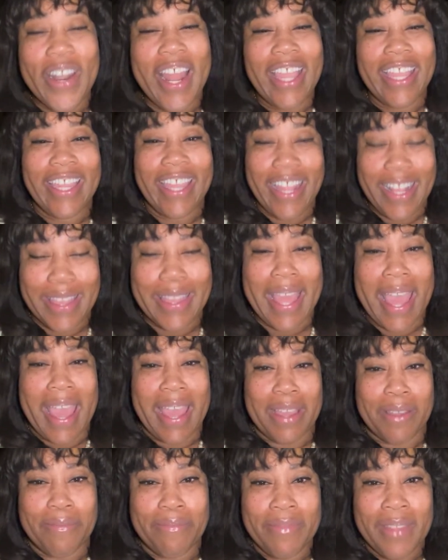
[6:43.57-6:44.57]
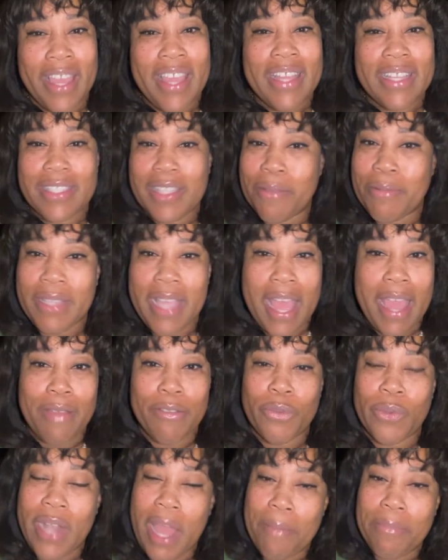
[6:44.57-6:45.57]
get that. Sometimes
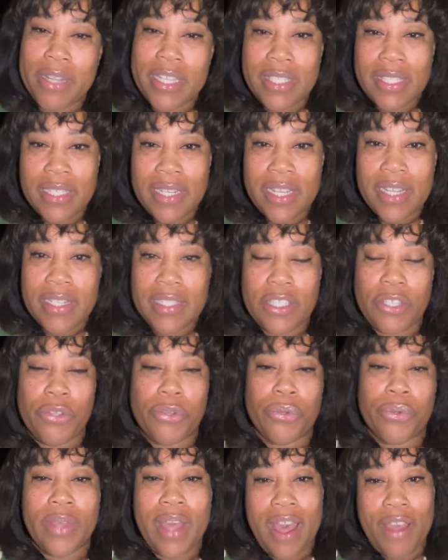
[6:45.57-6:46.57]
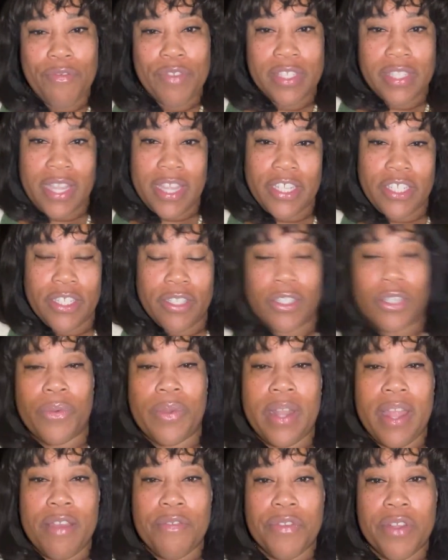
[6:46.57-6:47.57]
when I'm listening to conversations or
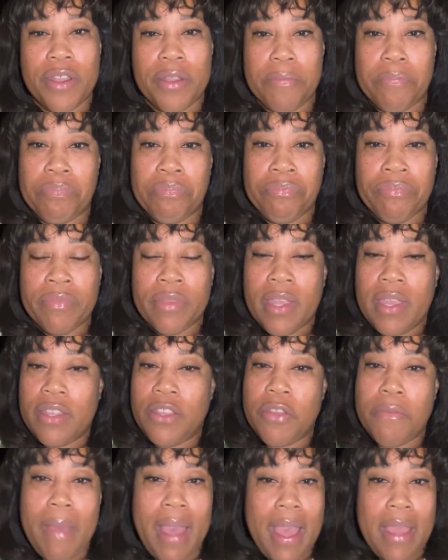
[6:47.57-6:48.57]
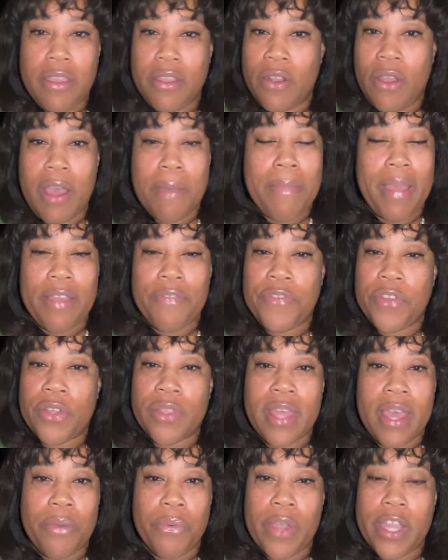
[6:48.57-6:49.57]
whatever, I might feel
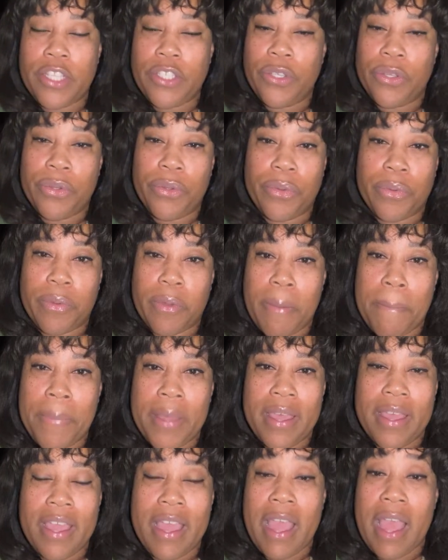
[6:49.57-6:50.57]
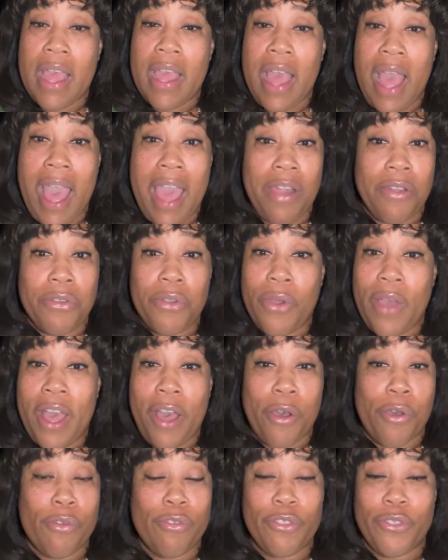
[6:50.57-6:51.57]
that way too. But I don't know how
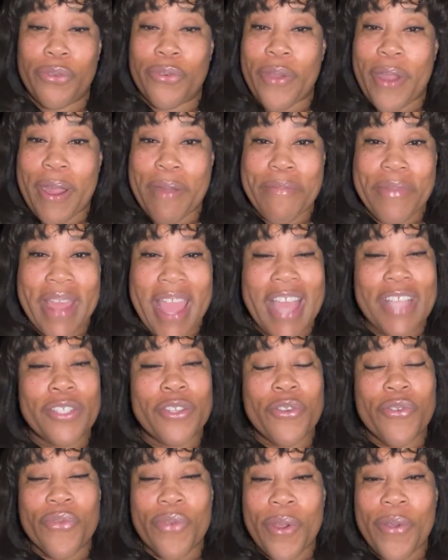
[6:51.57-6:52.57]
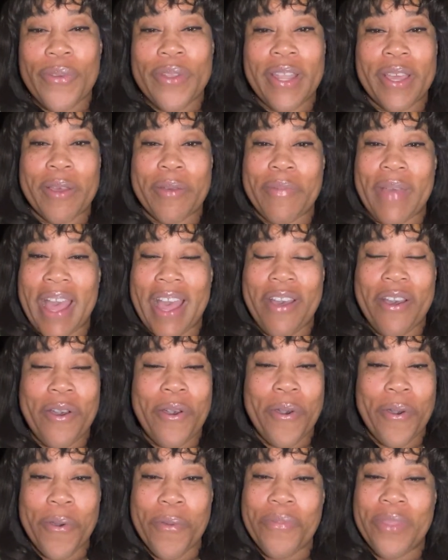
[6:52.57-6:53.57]
old you are, but as a grown up, I
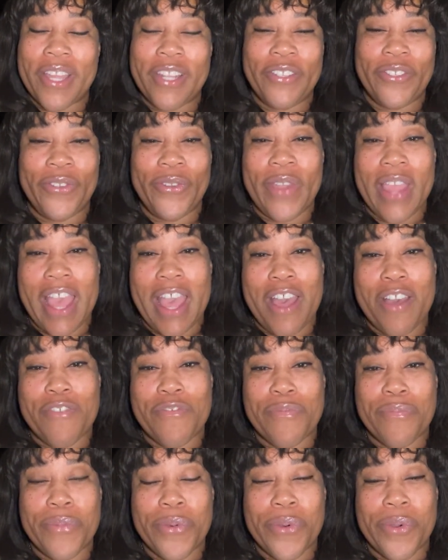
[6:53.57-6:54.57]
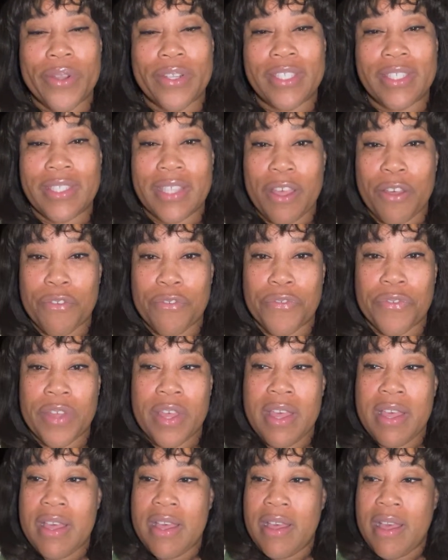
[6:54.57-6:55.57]
hope that you have more
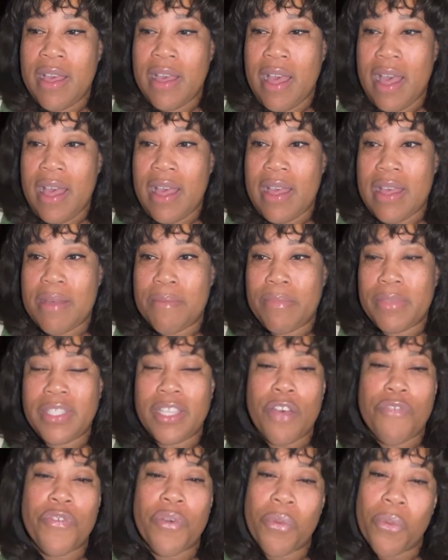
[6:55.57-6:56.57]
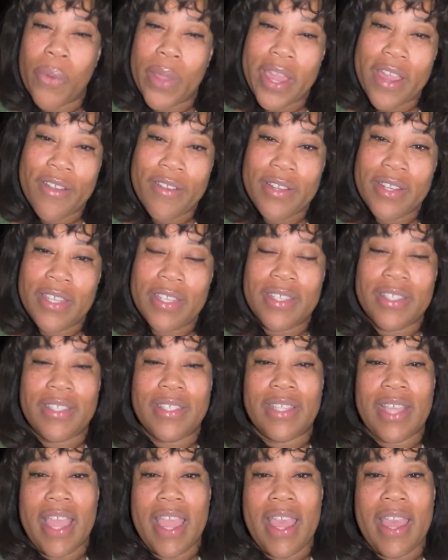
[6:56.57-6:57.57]
self-awareness,
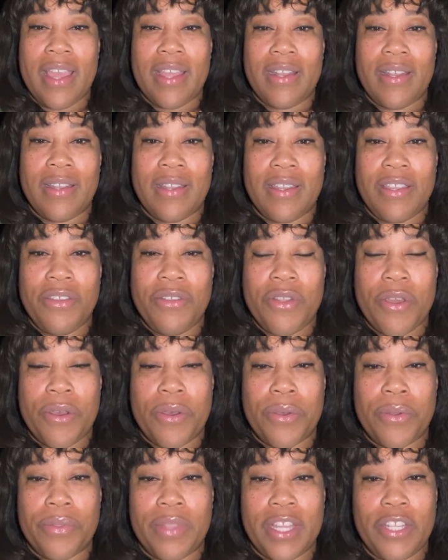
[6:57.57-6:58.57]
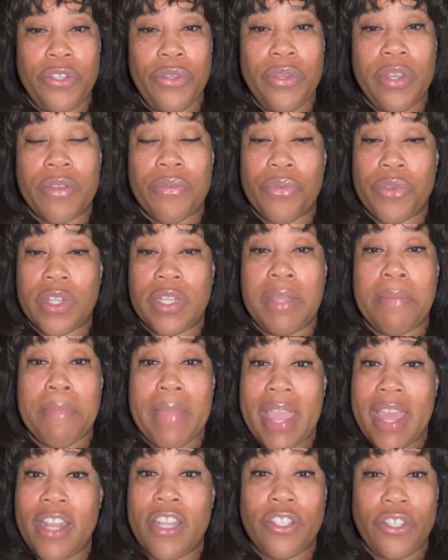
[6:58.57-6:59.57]
and that you can really manage